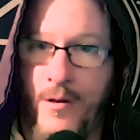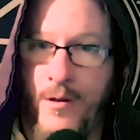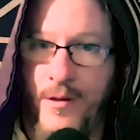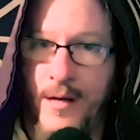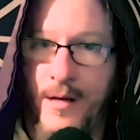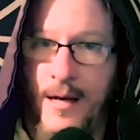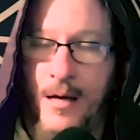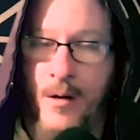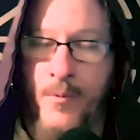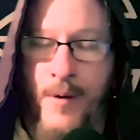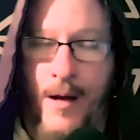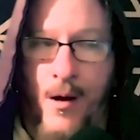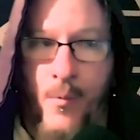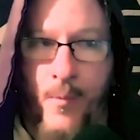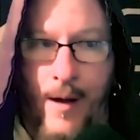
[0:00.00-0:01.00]
thing, how,
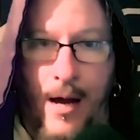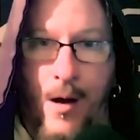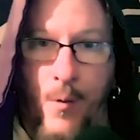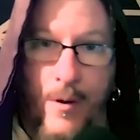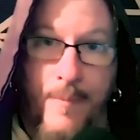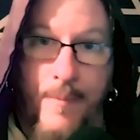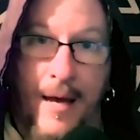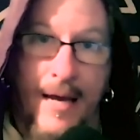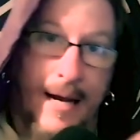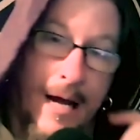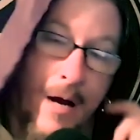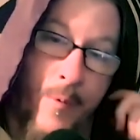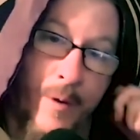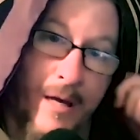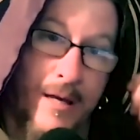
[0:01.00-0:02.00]
how, how we pagan,
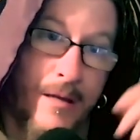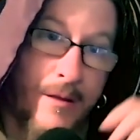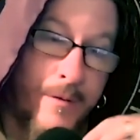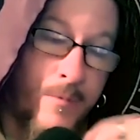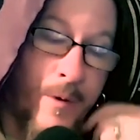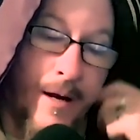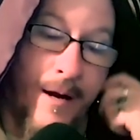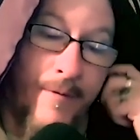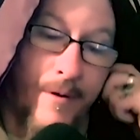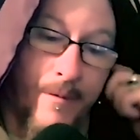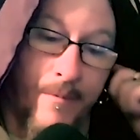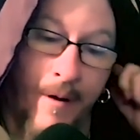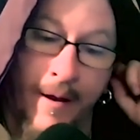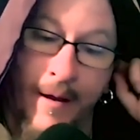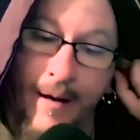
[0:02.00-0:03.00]
how we heathen, whatever,
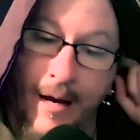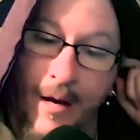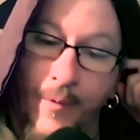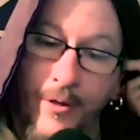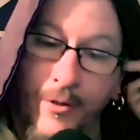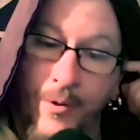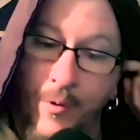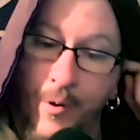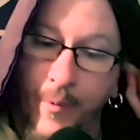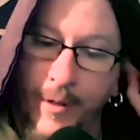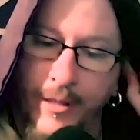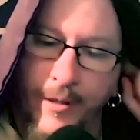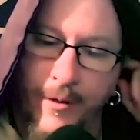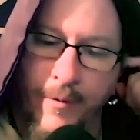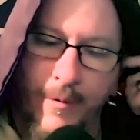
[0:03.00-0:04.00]
right? How we do what we
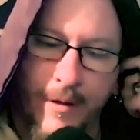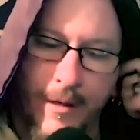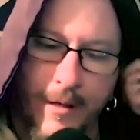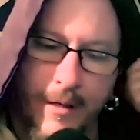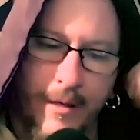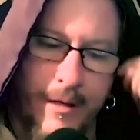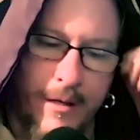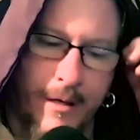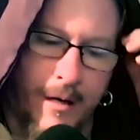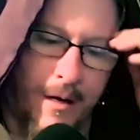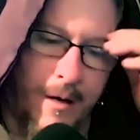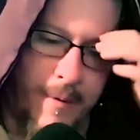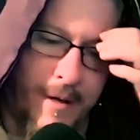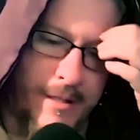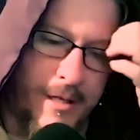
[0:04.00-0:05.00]
do.
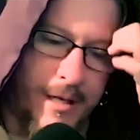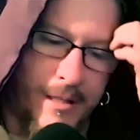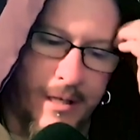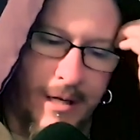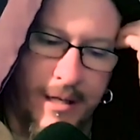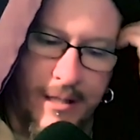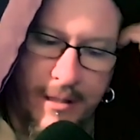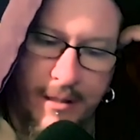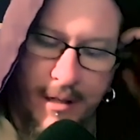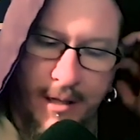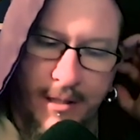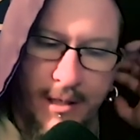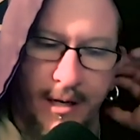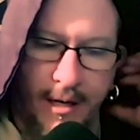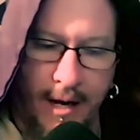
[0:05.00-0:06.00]
Um, it's it's an
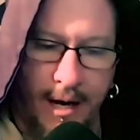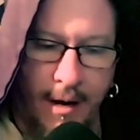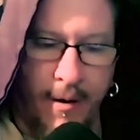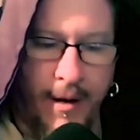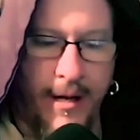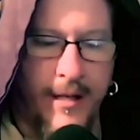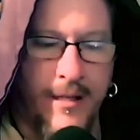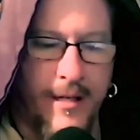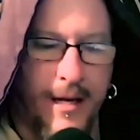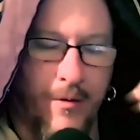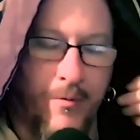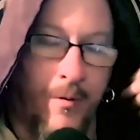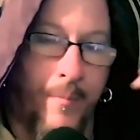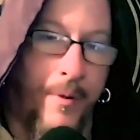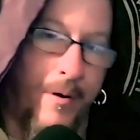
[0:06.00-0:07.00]
it's an inherent and
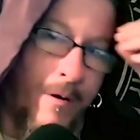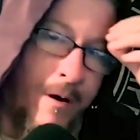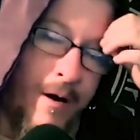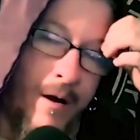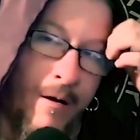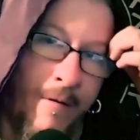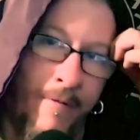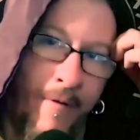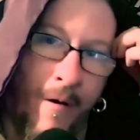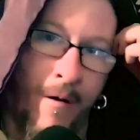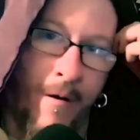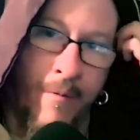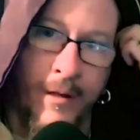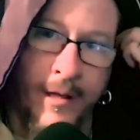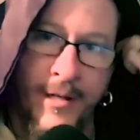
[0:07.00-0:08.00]
integral part of
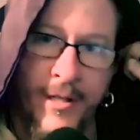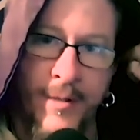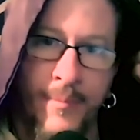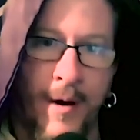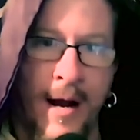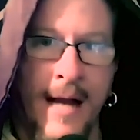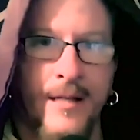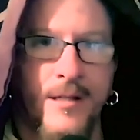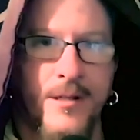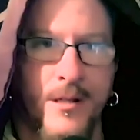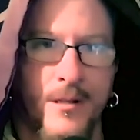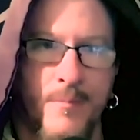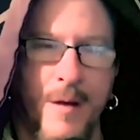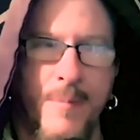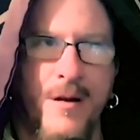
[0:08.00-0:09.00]
our religious
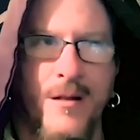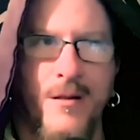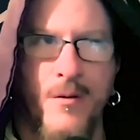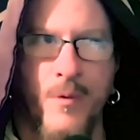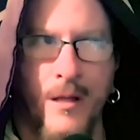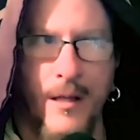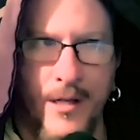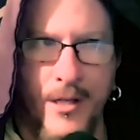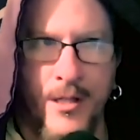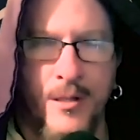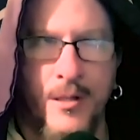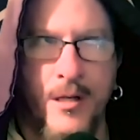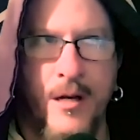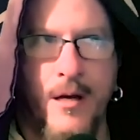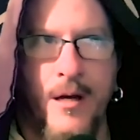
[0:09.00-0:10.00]
practices. Maybe not the religious